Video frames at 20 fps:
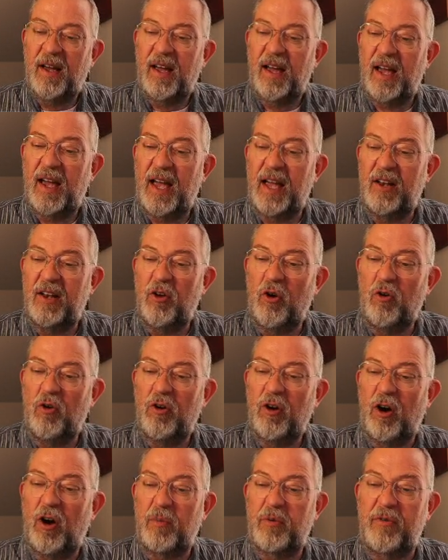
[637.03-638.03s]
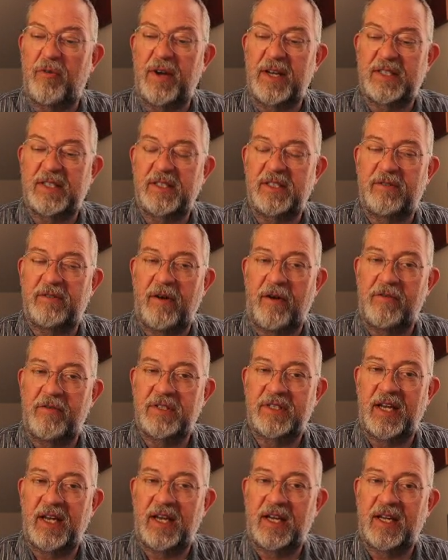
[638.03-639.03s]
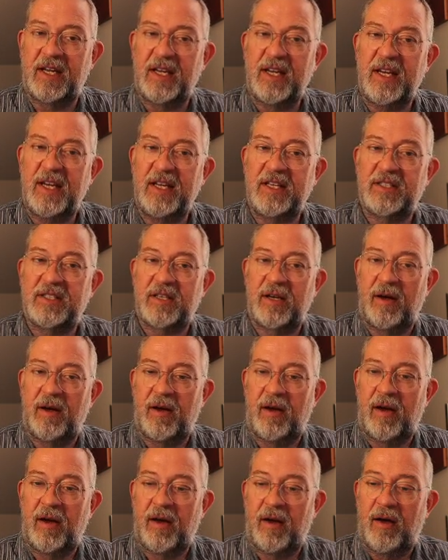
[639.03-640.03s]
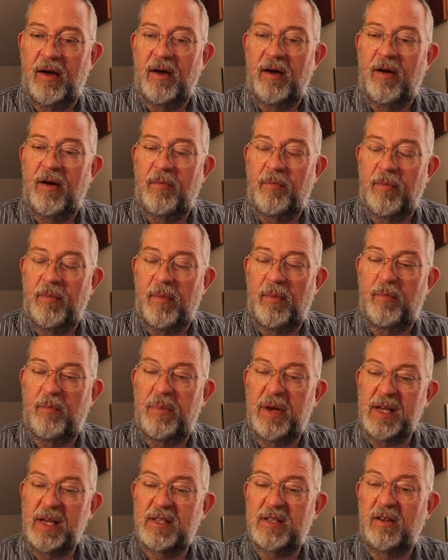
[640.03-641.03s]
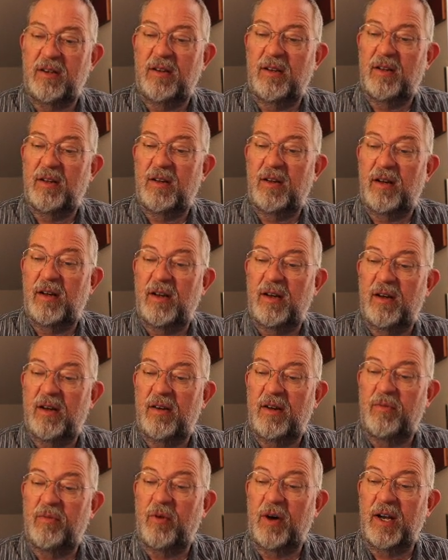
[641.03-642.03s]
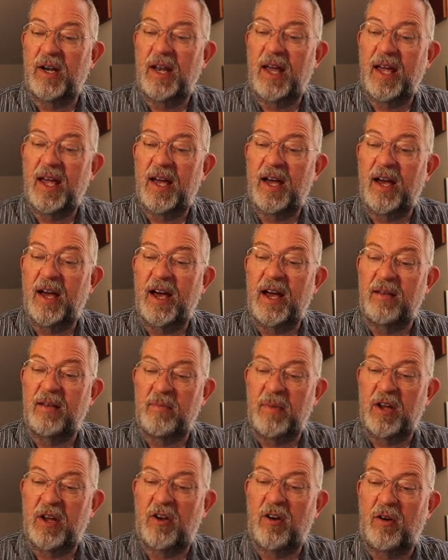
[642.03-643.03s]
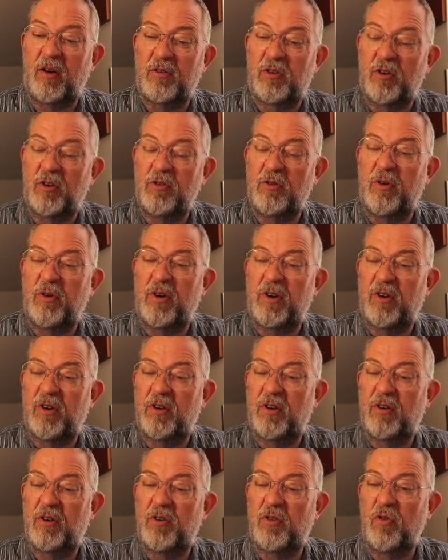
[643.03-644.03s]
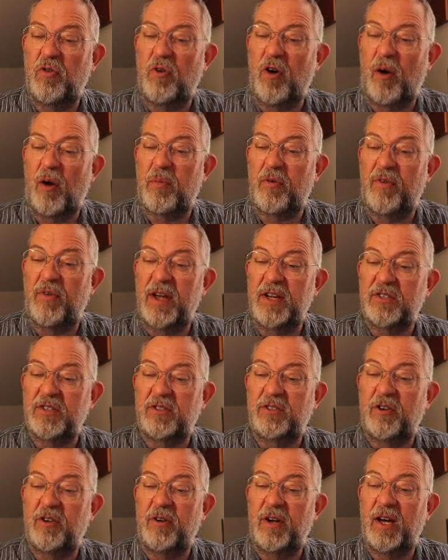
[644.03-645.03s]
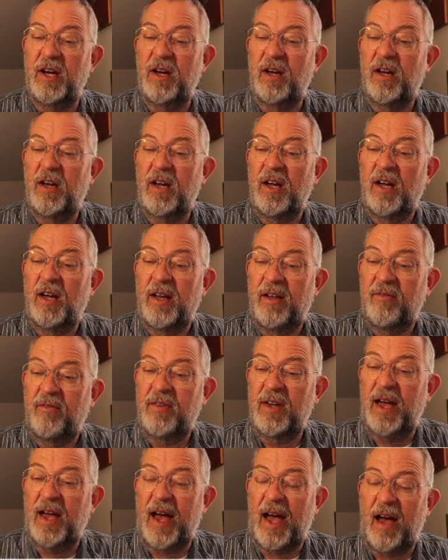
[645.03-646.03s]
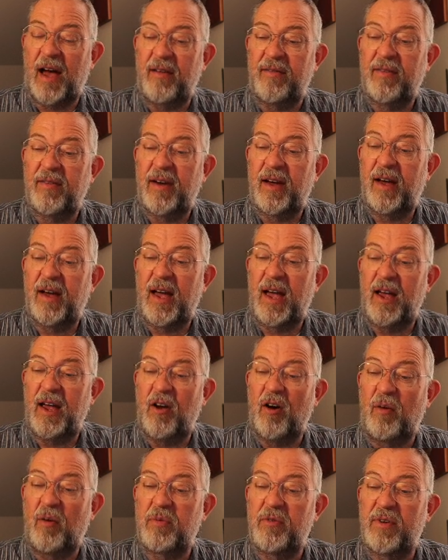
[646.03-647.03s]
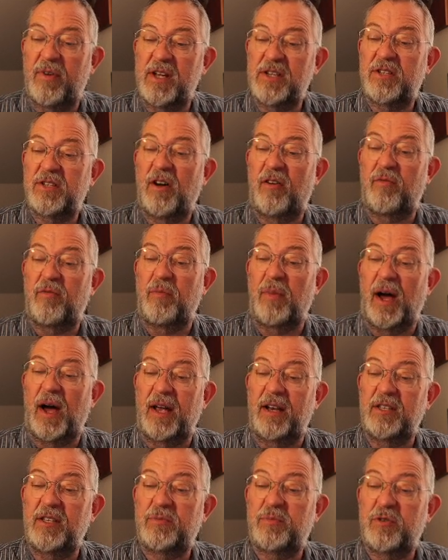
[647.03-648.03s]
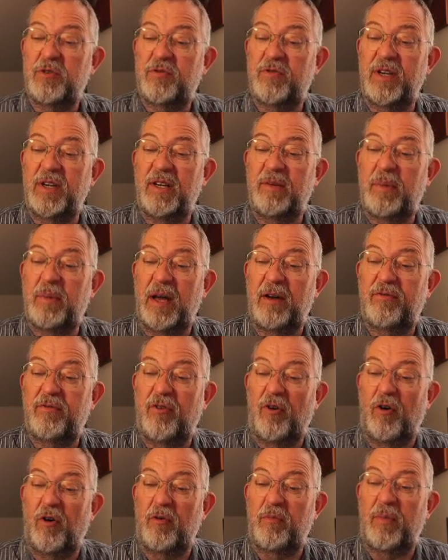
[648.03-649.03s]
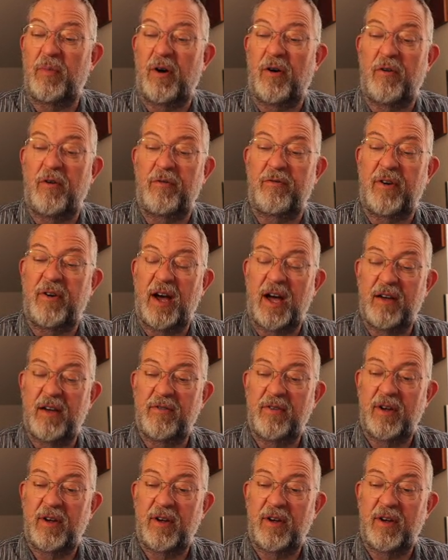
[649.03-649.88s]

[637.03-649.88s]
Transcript: local operation is where we take each pixel in one layer and do do operations over here. We have a operation of minus between band 4 and band 5.